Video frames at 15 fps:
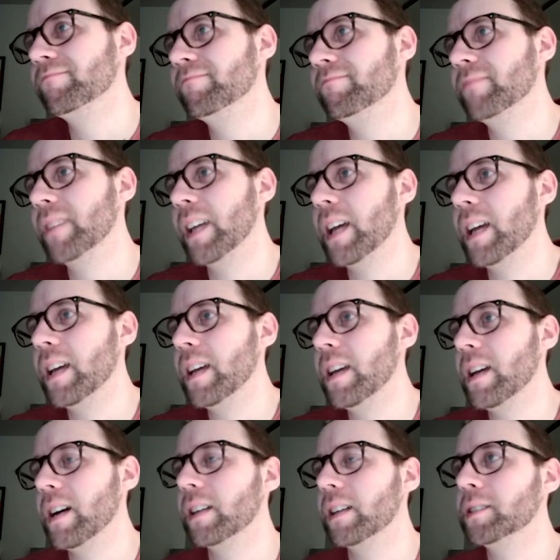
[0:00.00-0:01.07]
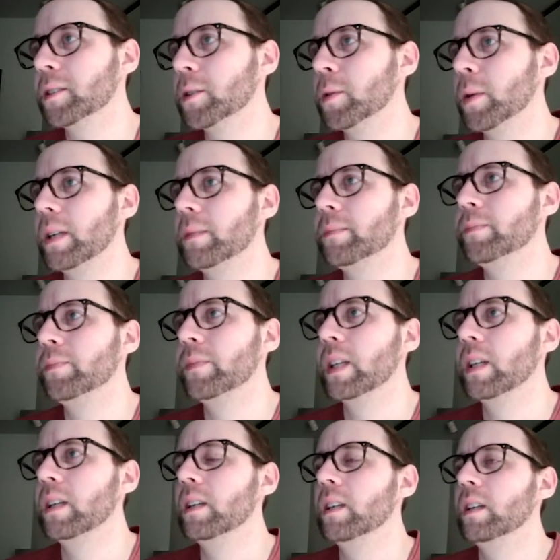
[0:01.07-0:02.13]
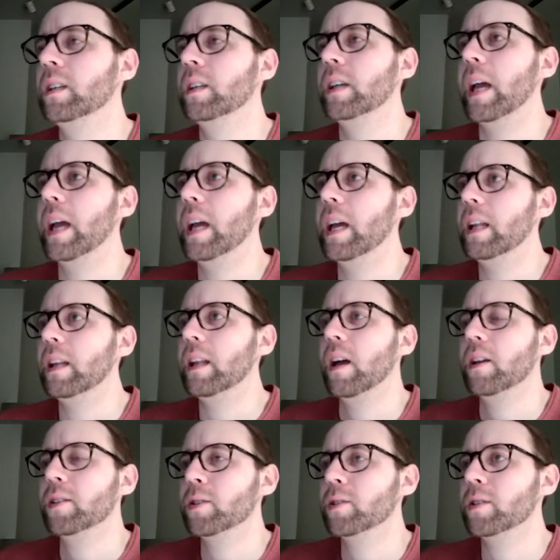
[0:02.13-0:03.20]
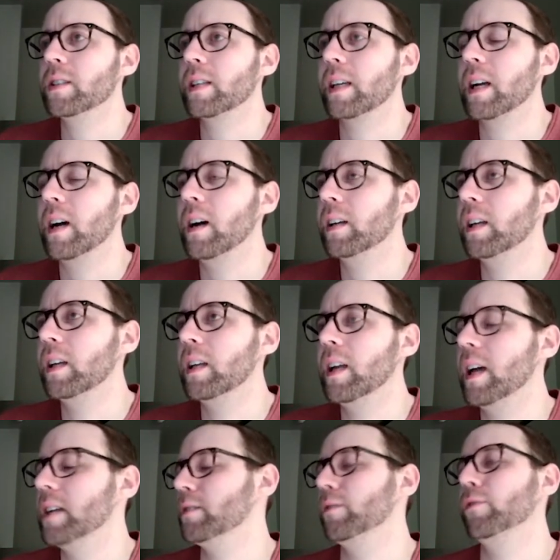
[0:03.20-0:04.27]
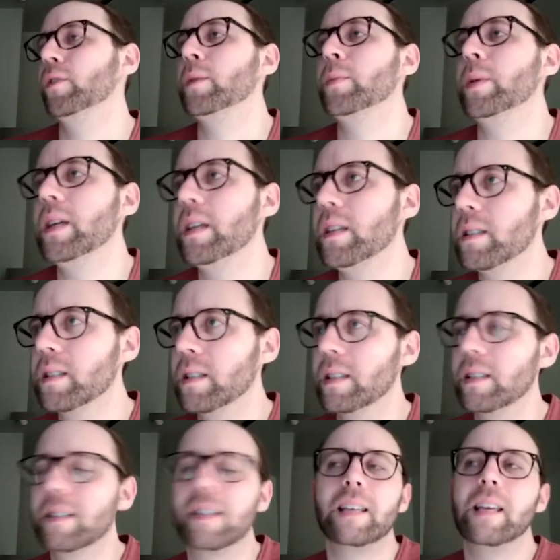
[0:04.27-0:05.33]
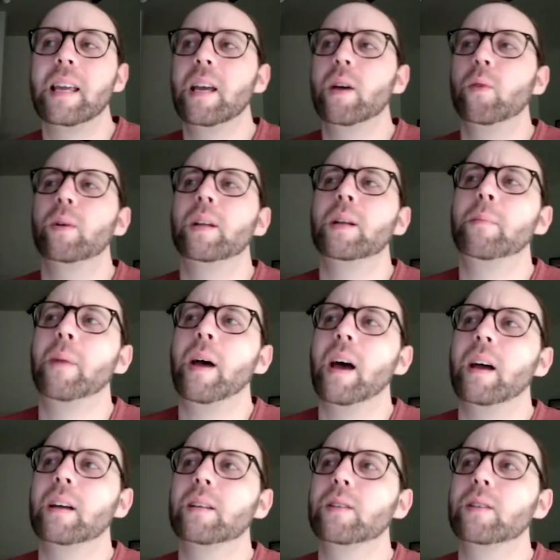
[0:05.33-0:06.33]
they hung their queen. And they also just like hung it as a free piece because they can't win it back.